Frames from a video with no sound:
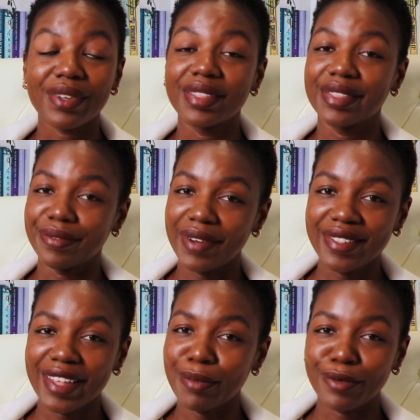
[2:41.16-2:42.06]
the
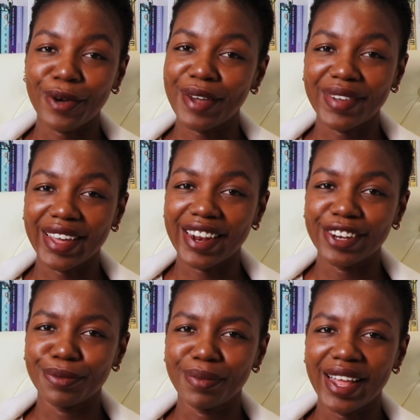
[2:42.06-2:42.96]
first thing before I even get
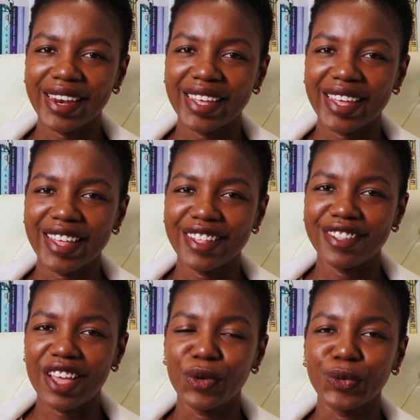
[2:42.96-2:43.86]
into planning is